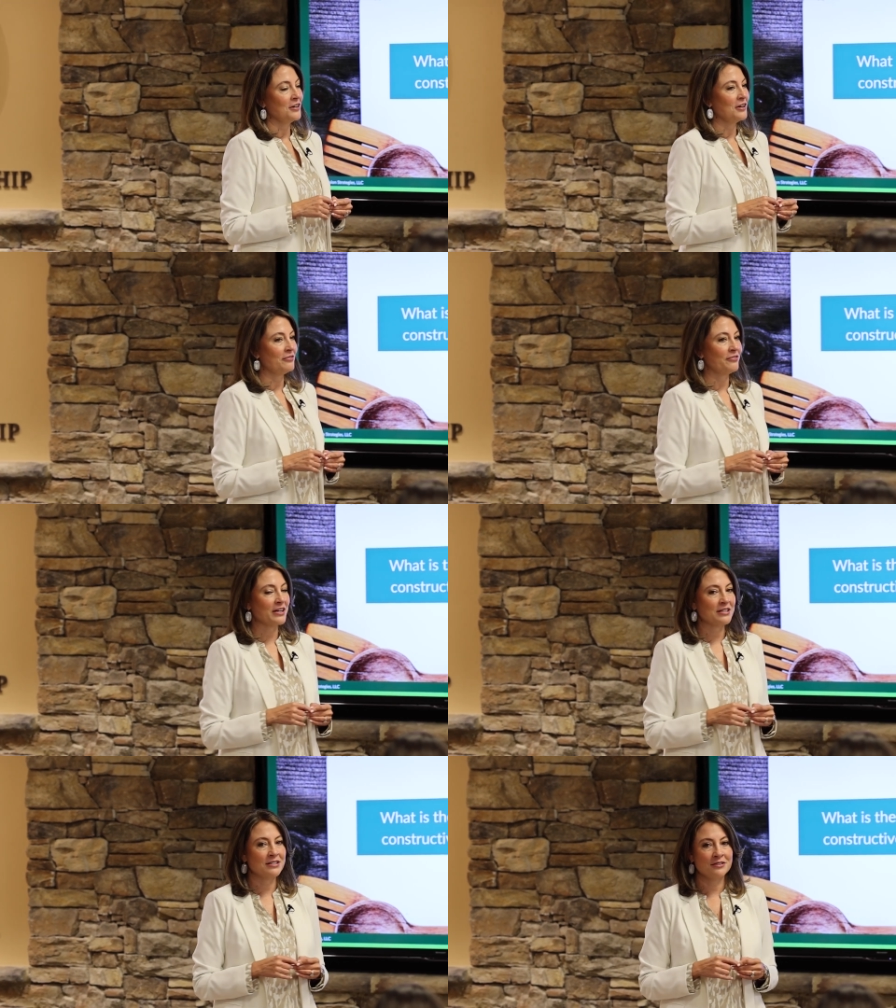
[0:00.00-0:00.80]

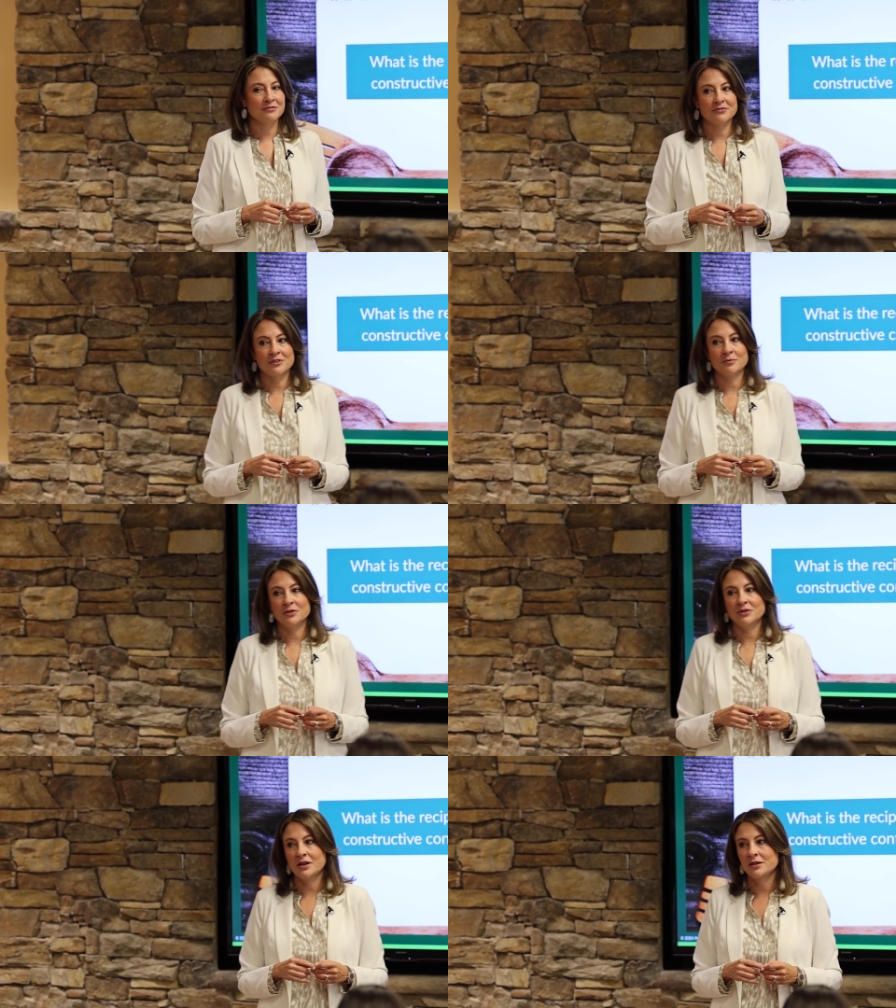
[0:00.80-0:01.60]
effective
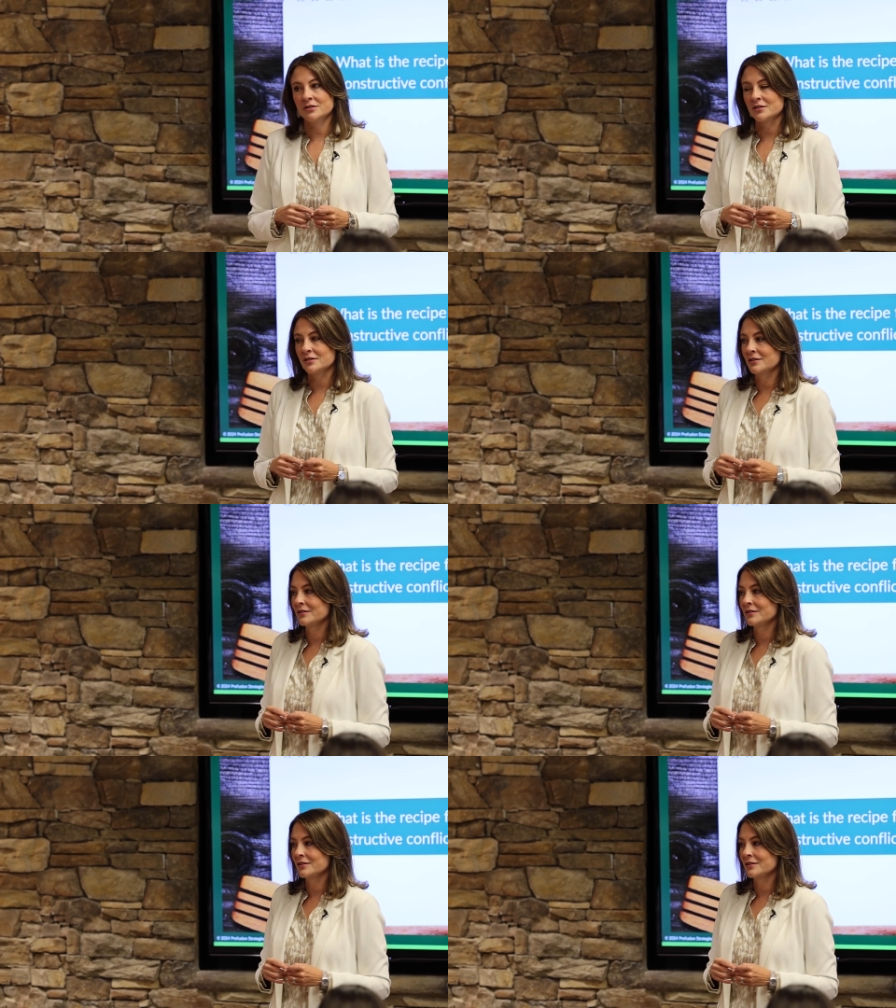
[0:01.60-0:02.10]
communication.